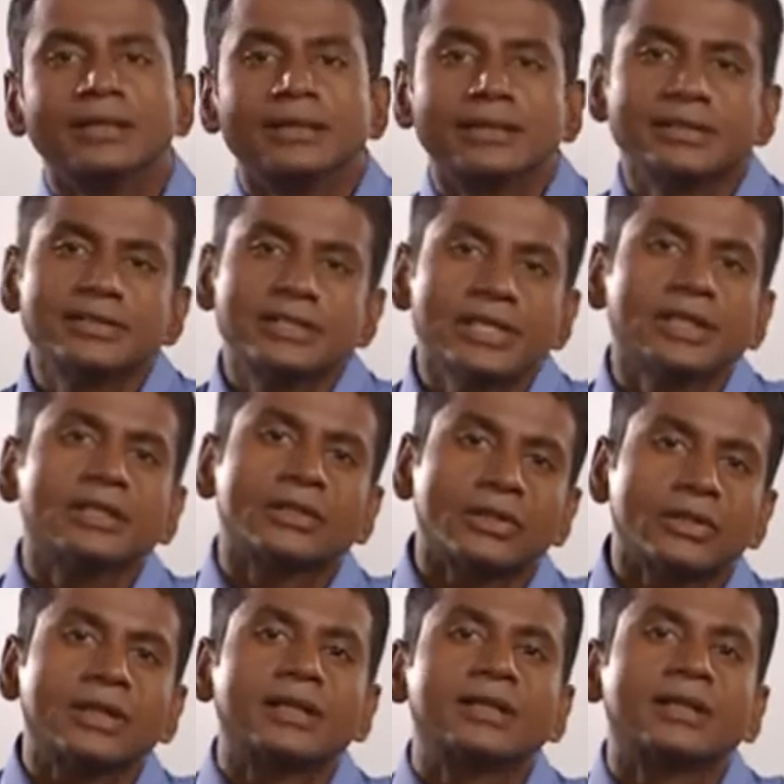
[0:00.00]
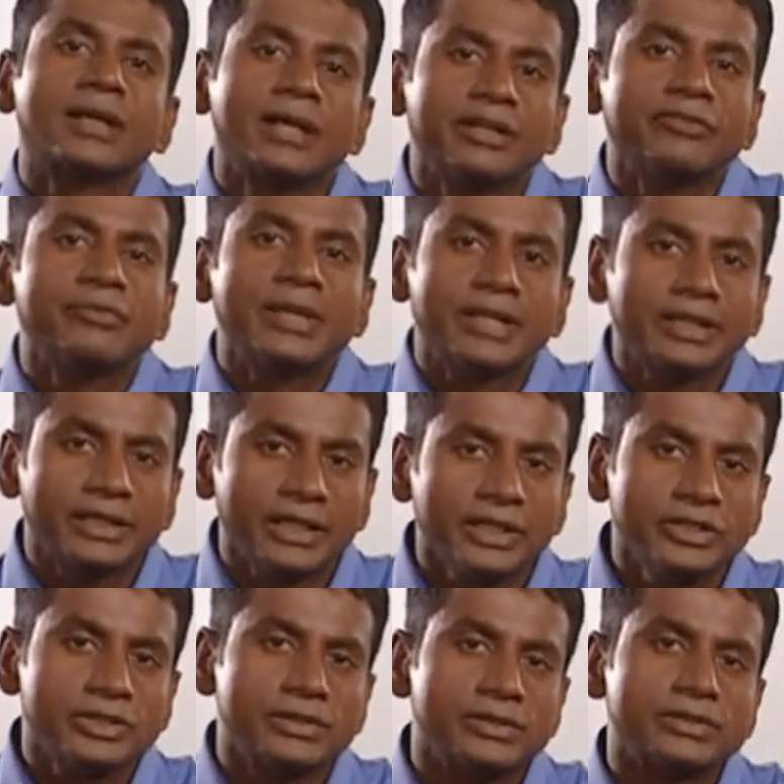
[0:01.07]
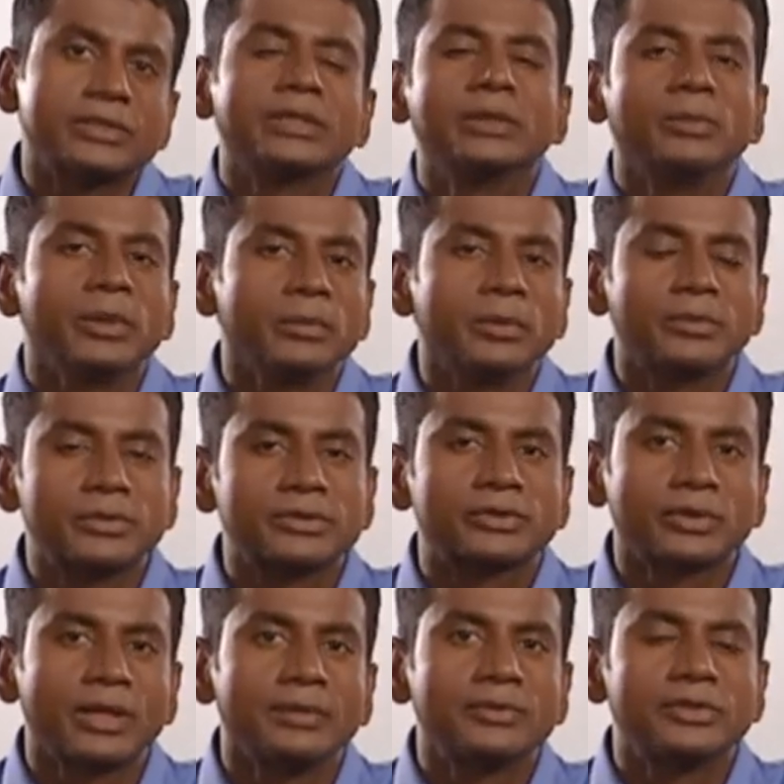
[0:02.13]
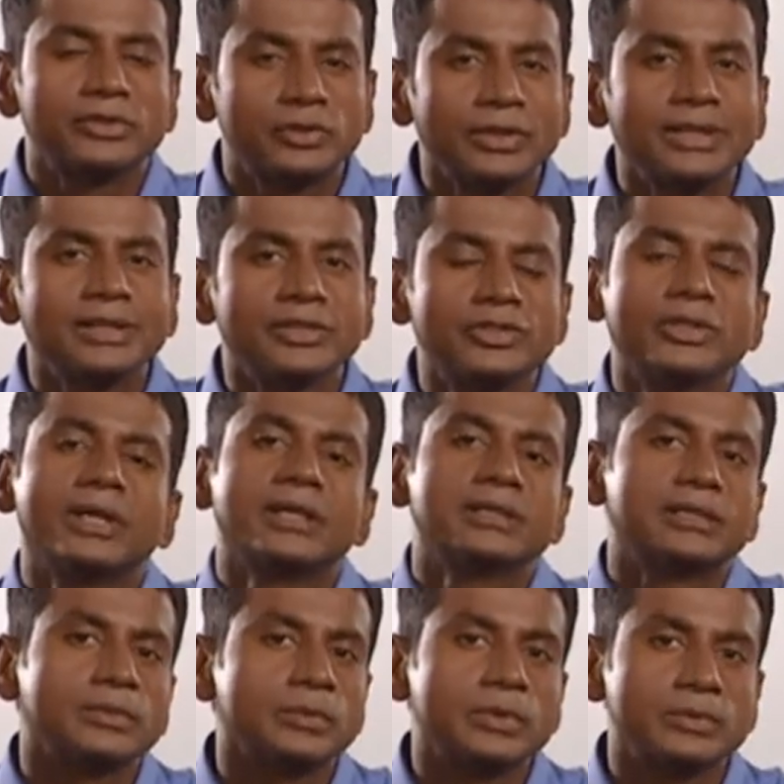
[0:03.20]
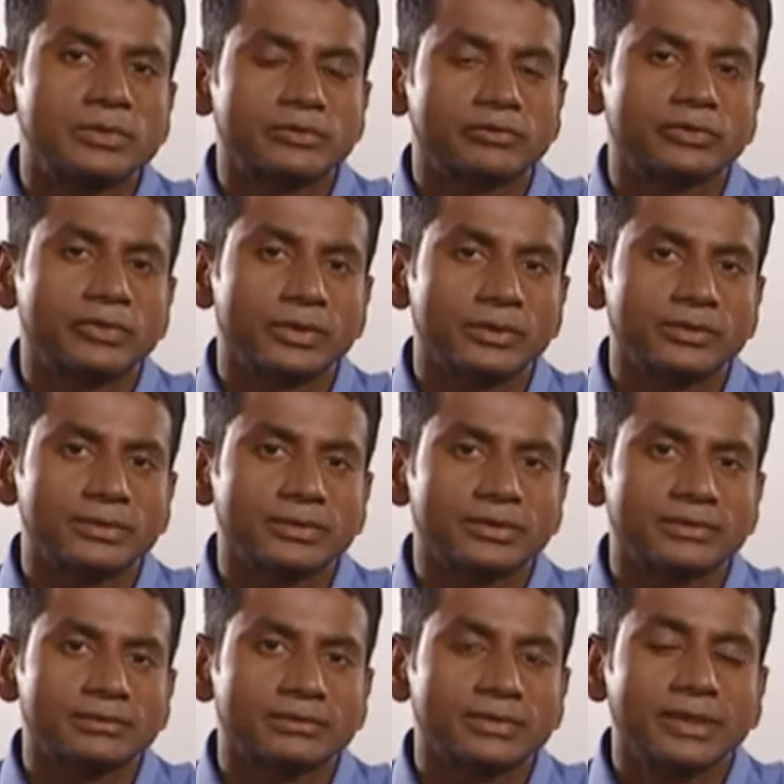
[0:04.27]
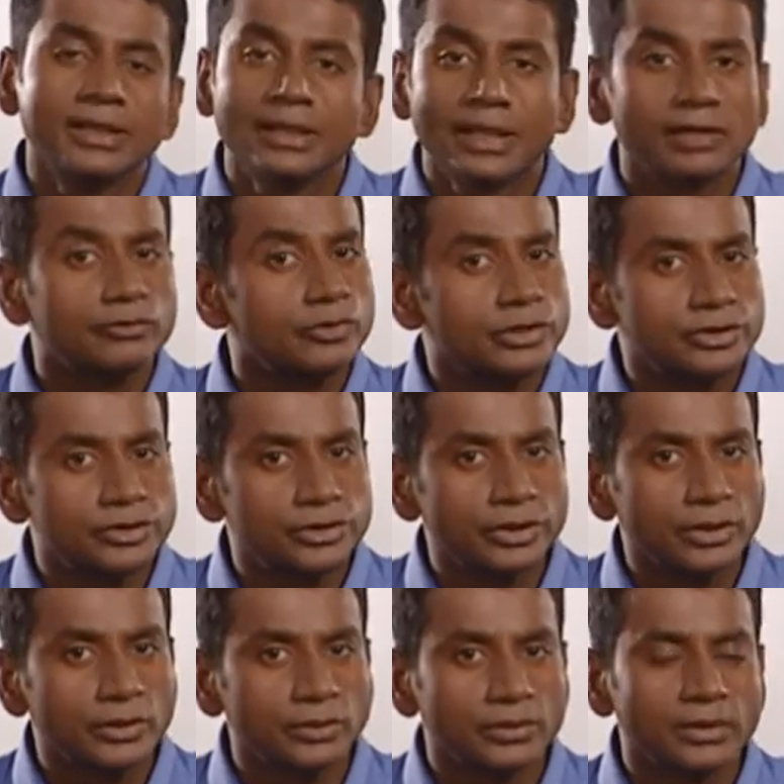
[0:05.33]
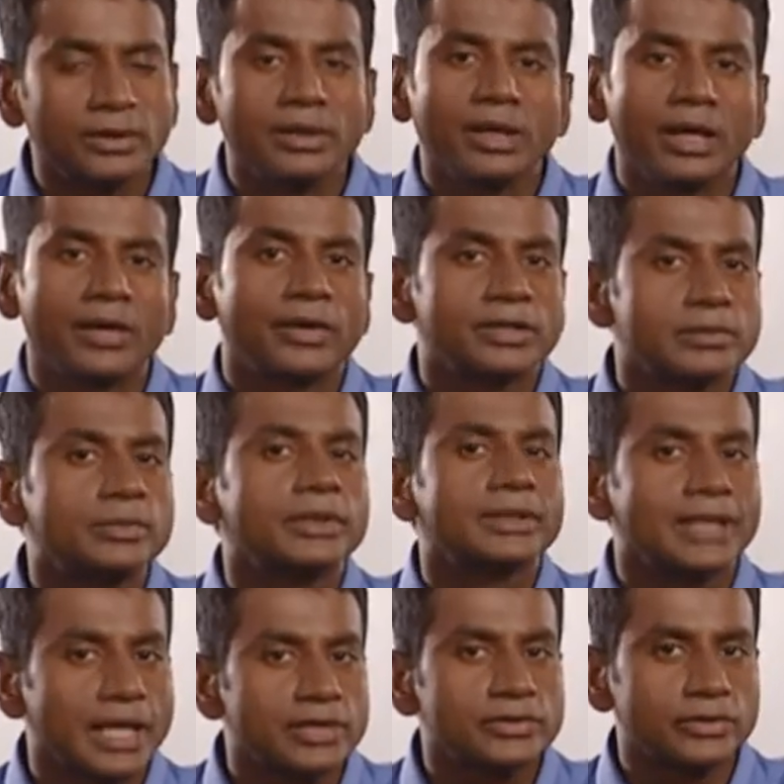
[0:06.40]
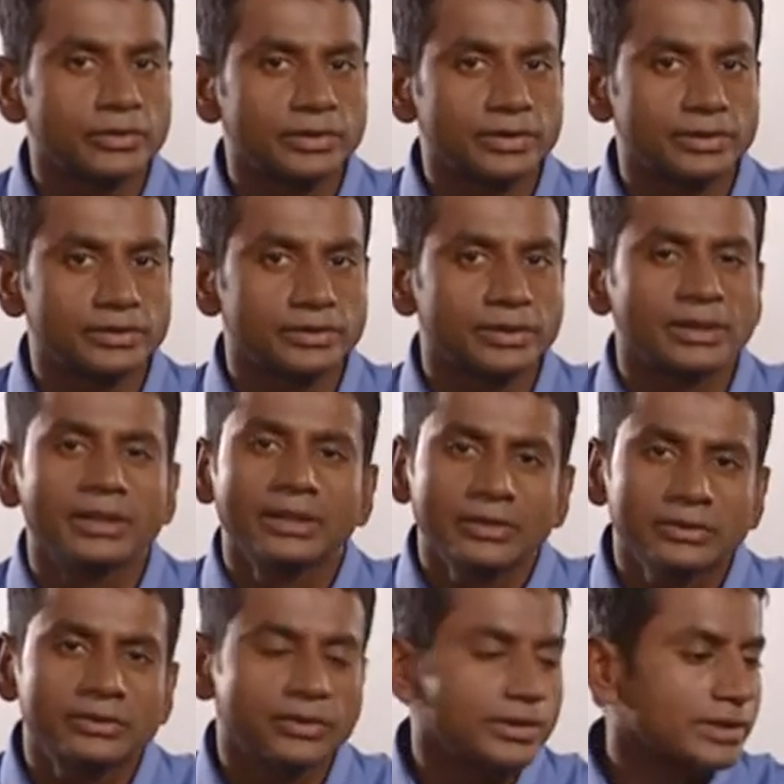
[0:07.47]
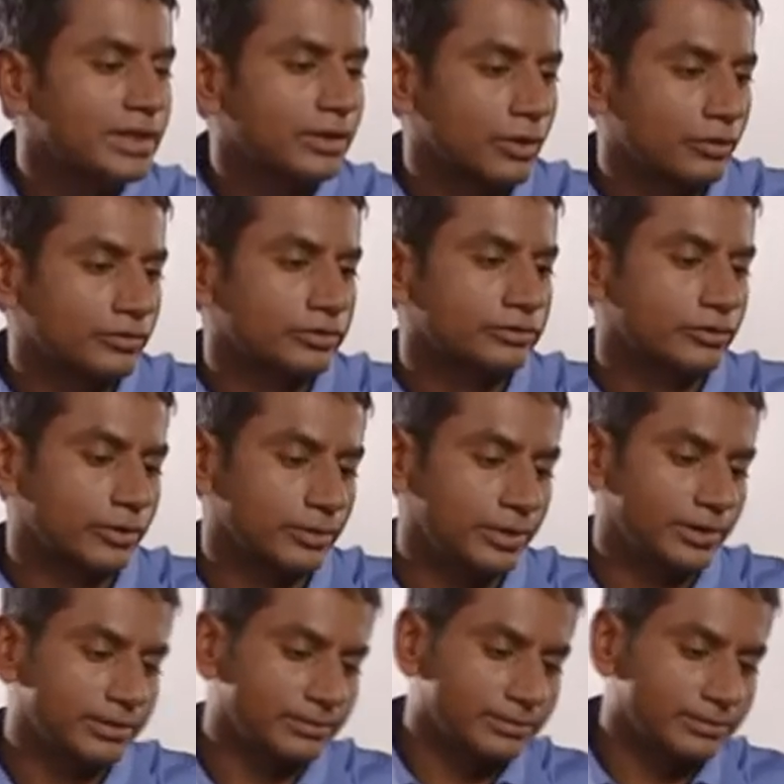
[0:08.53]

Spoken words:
Let's take a look at the kind of medications you may be prescribed to treat the GI symptoms of Crohn's. I've reached Joan, our expert gastro nurse, who's going to take over for me.